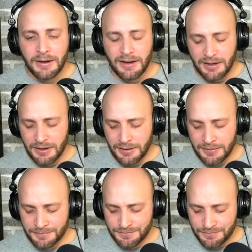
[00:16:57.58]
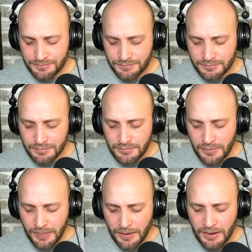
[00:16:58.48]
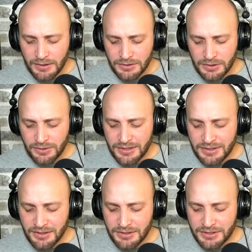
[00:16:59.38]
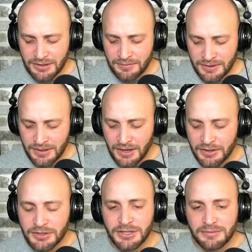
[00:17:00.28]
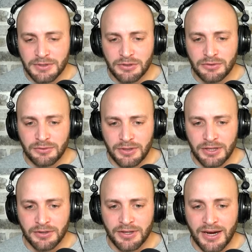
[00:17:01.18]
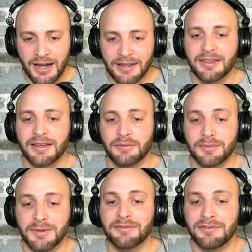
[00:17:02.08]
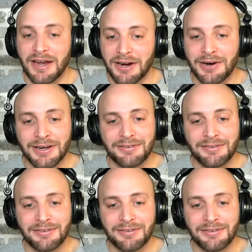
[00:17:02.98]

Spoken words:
So that's another team. The other team, too, here that I think would be very,